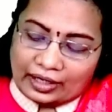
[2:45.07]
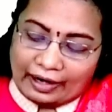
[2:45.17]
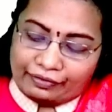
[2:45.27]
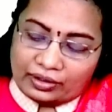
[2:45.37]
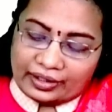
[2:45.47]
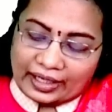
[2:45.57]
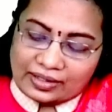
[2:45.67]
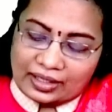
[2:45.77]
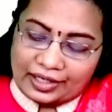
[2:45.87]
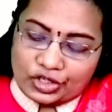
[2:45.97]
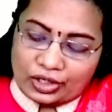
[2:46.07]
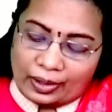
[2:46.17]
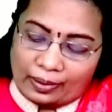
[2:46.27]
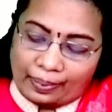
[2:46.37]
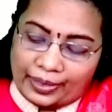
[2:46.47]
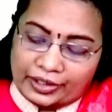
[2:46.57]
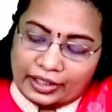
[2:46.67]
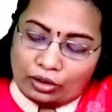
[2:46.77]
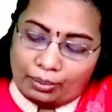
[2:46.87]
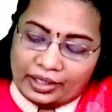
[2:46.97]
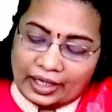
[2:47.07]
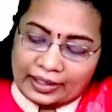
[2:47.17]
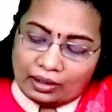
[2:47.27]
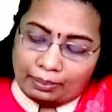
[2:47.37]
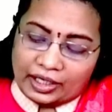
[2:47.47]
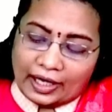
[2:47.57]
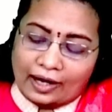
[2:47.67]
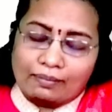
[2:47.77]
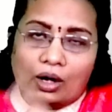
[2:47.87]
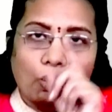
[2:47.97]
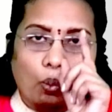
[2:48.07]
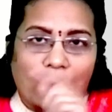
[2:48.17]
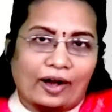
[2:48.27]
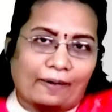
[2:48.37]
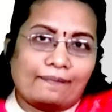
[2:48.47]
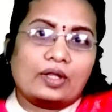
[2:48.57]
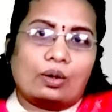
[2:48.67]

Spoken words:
After cancellation, the denominator became 1,